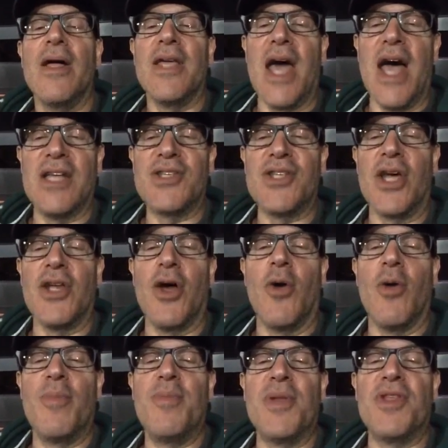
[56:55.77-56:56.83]
Yes, I
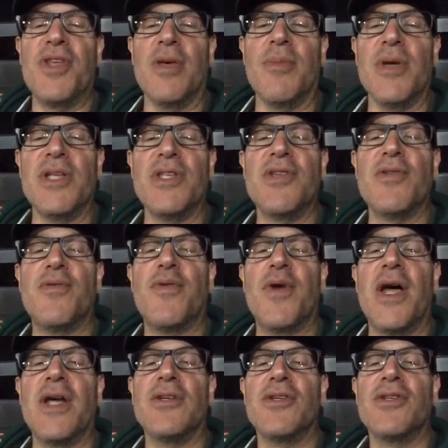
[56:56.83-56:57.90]
know what petit means in
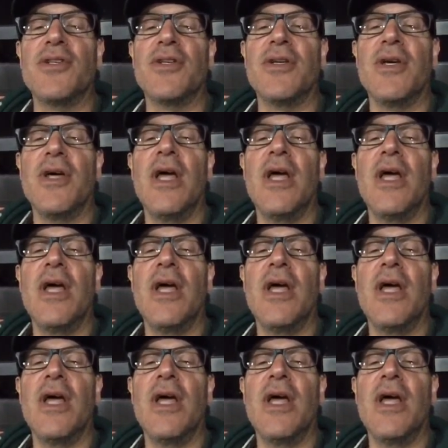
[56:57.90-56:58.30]
French.